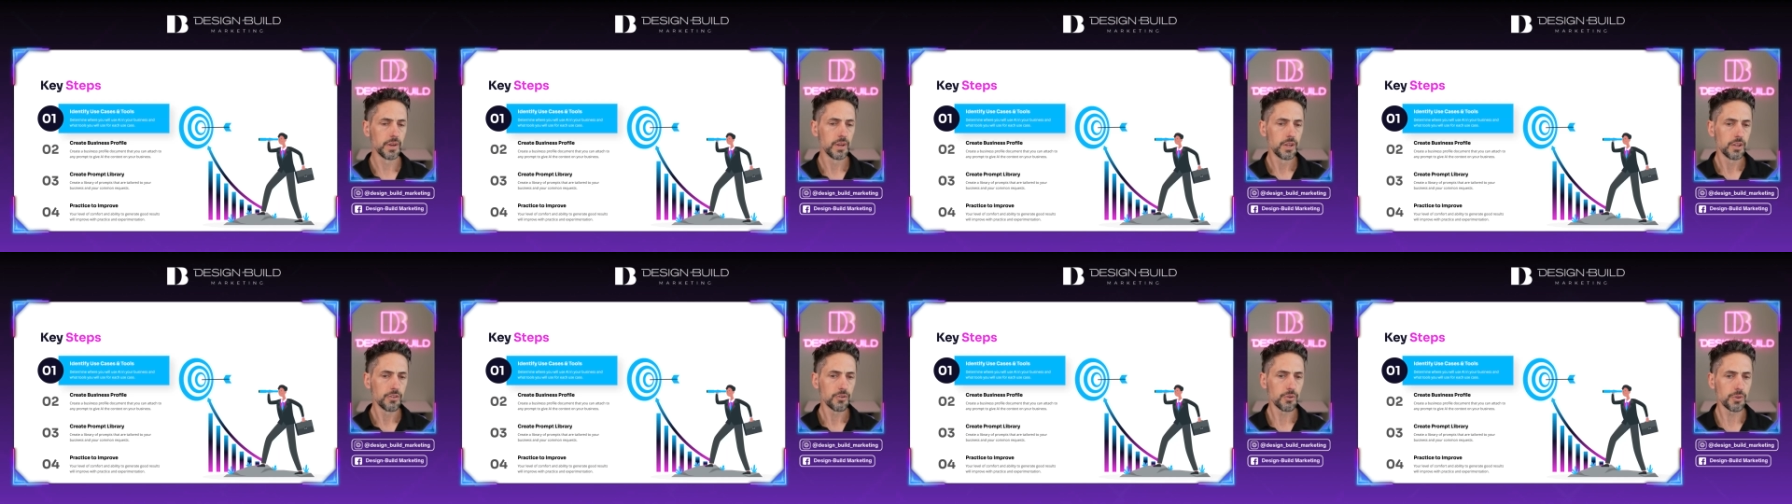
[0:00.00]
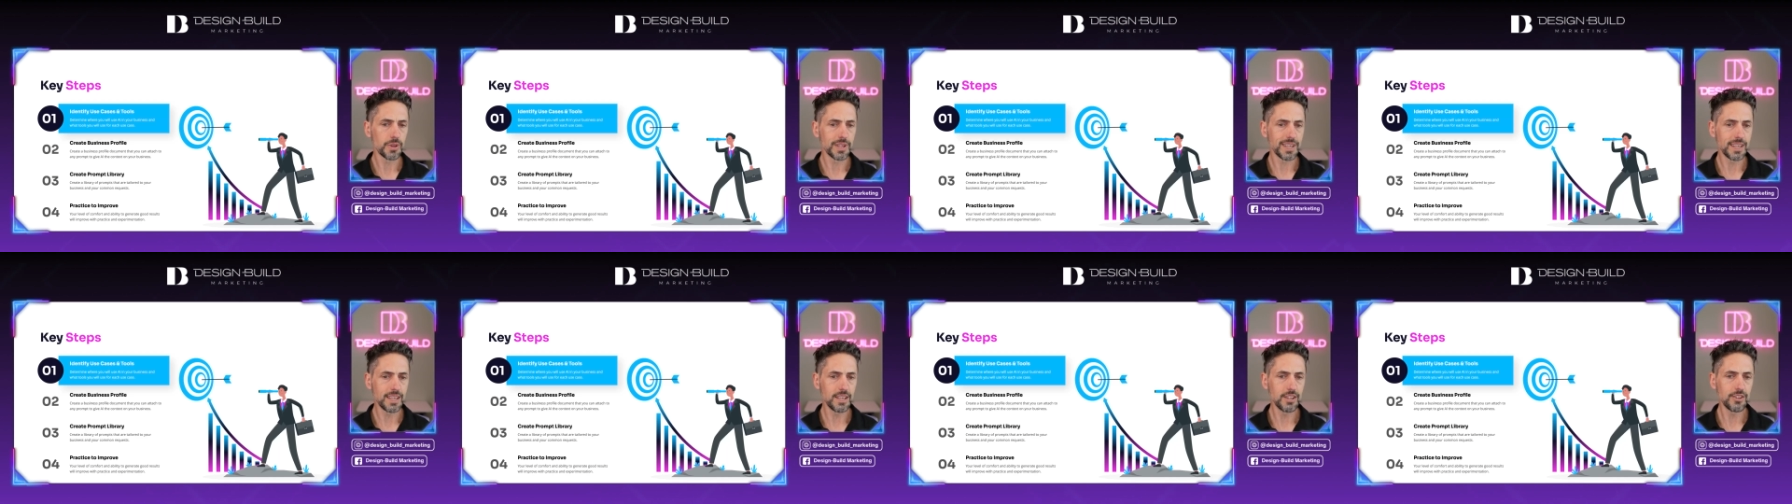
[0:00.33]
So
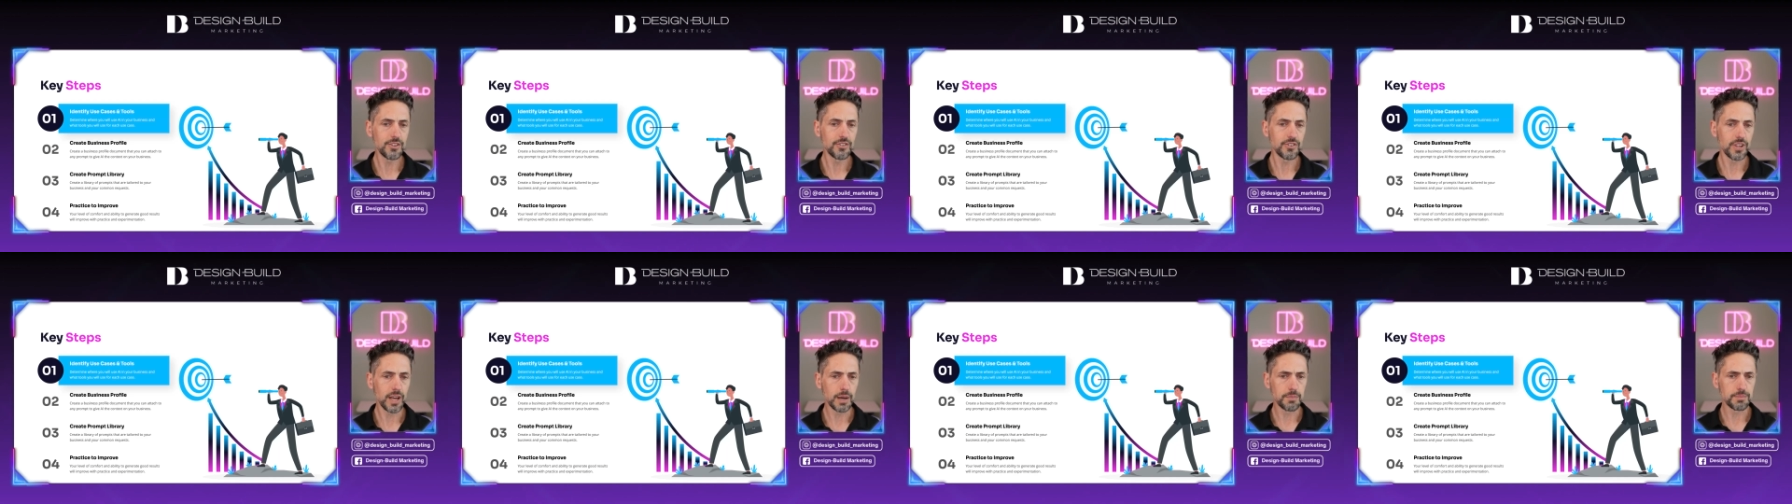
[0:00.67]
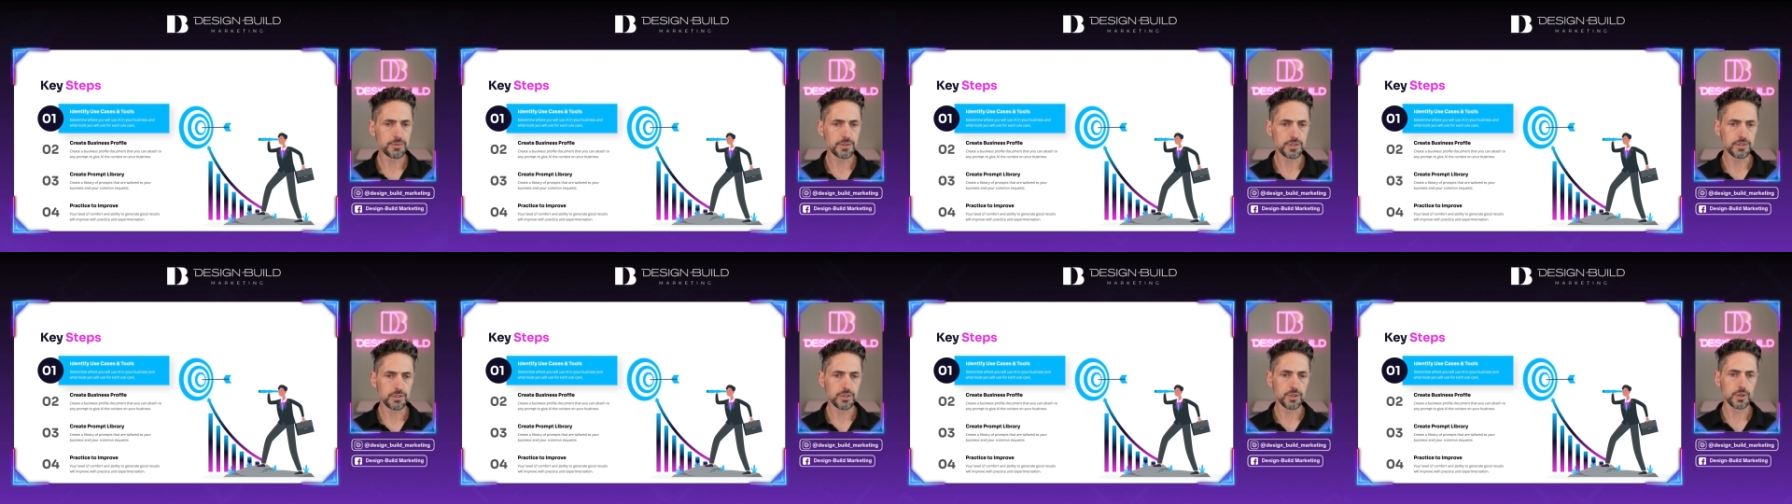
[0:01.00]
the key
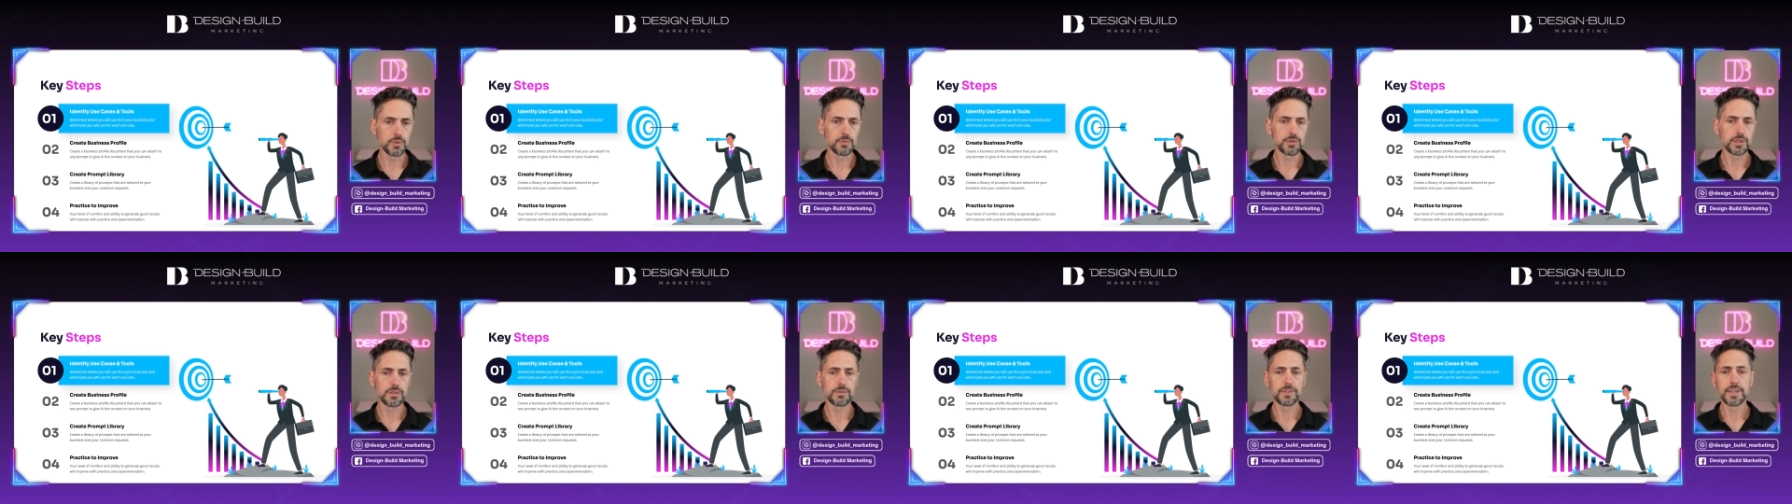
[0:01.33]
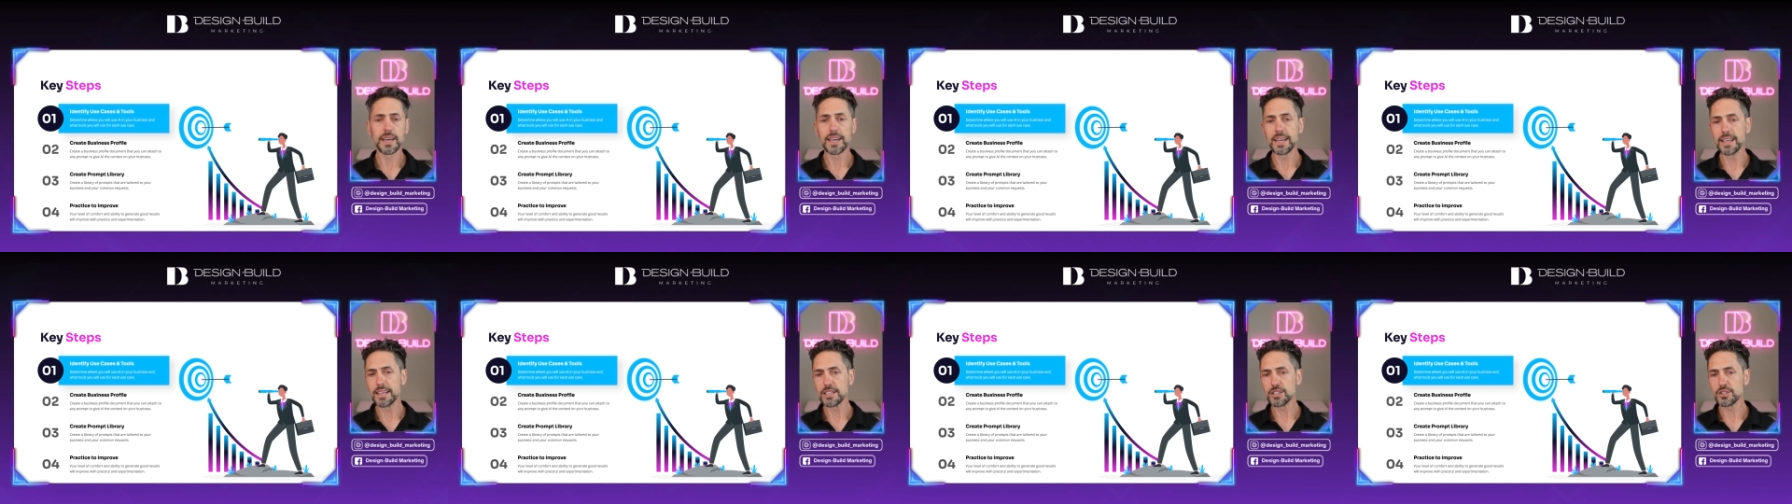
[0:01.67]
steps in terms of
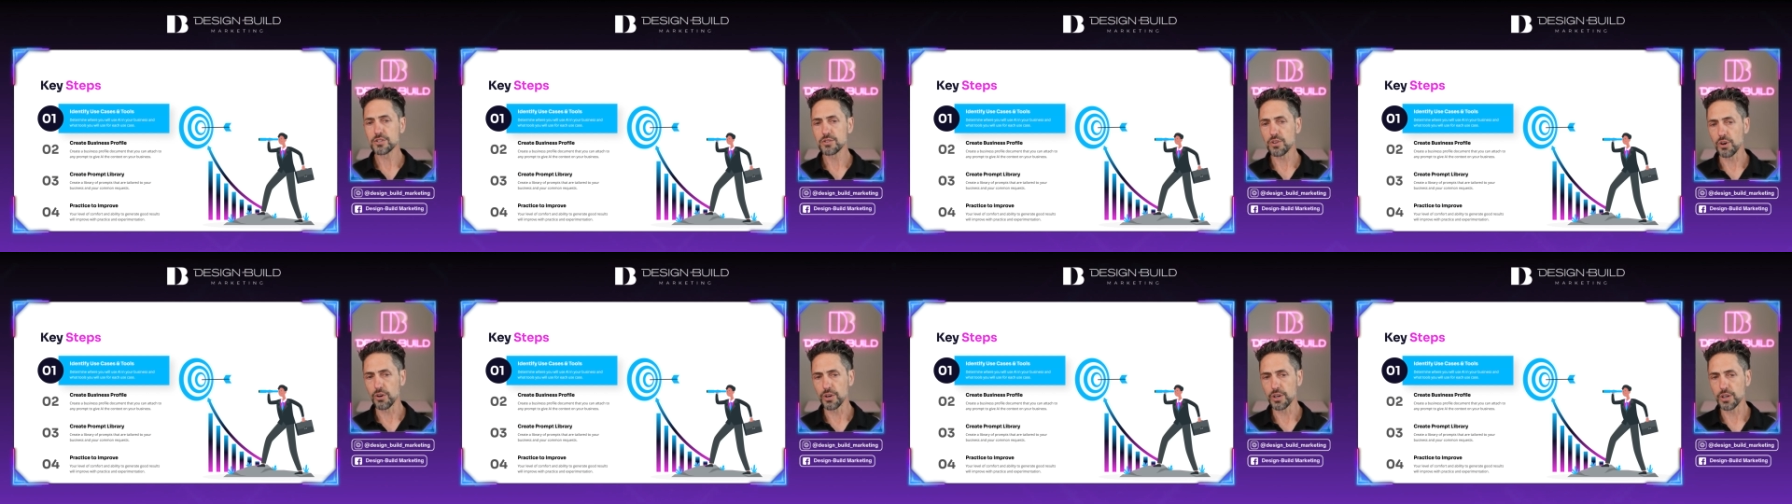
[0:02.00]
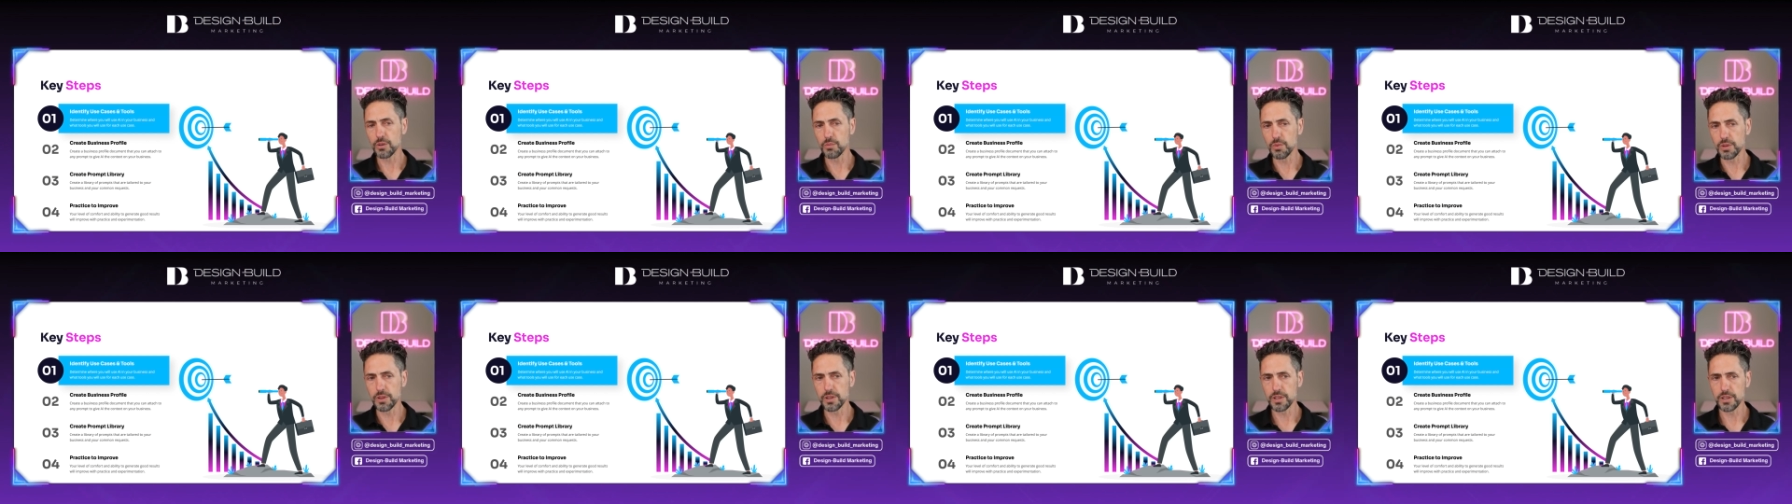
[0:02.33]
getting
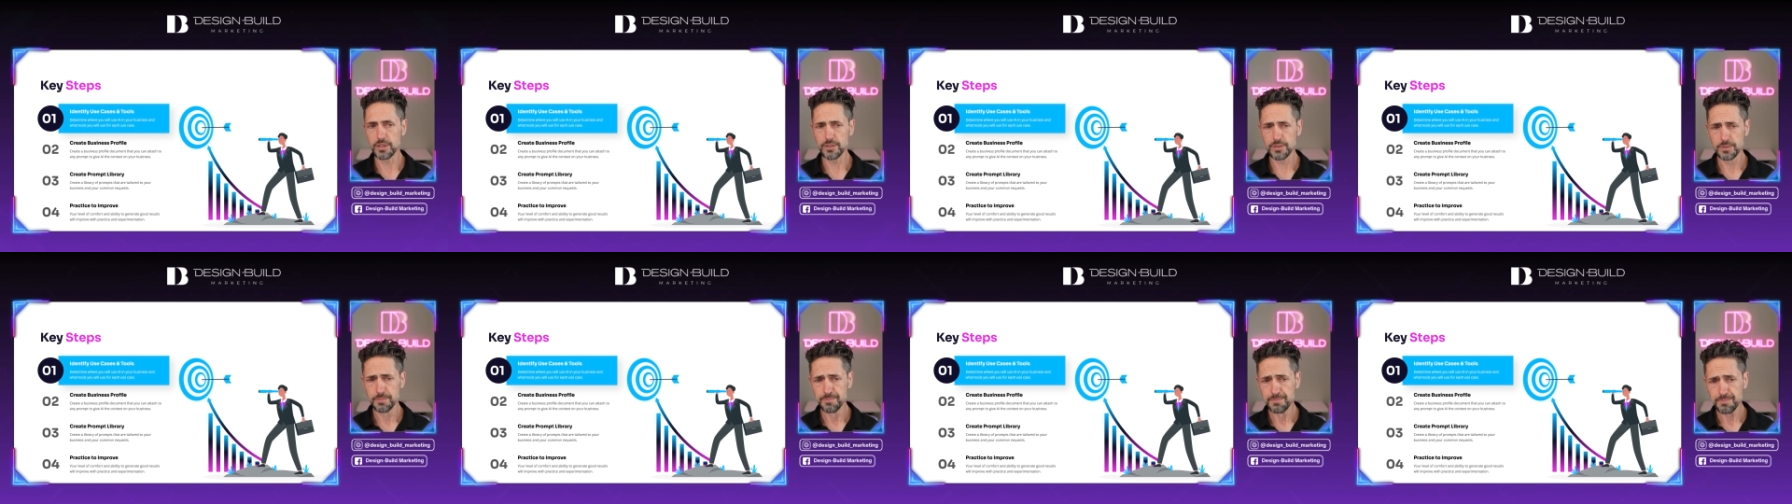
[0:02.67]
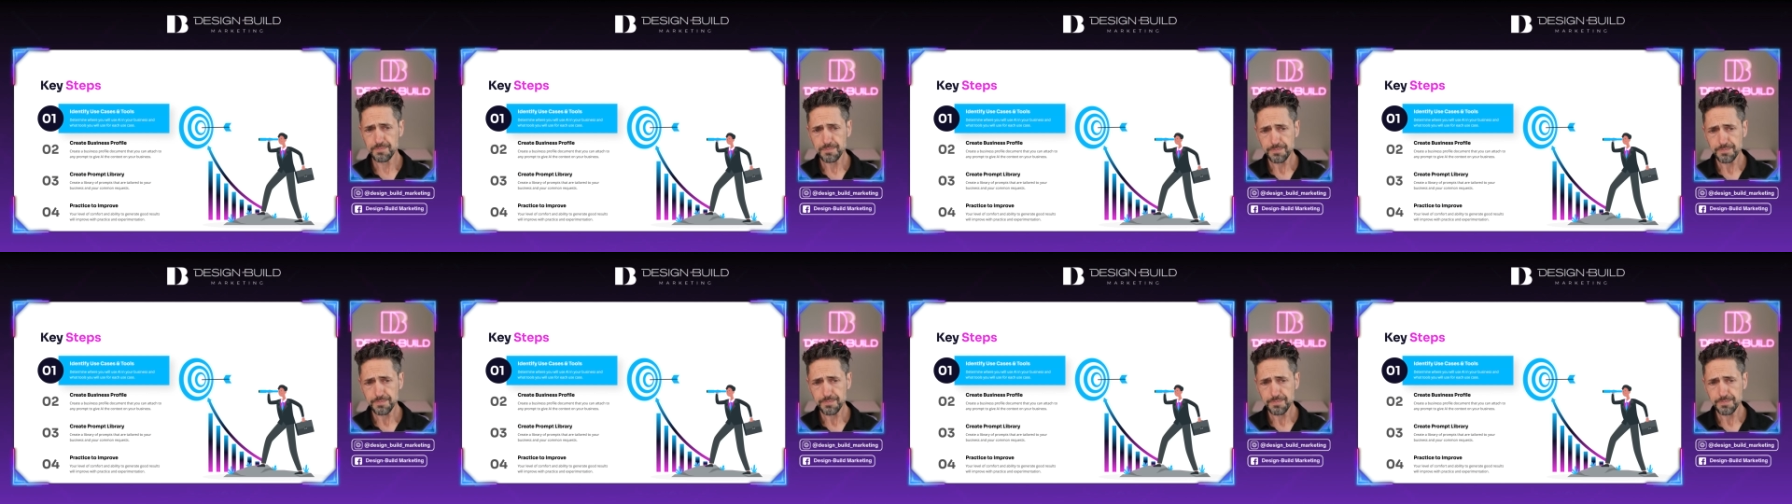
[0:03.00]
started with these.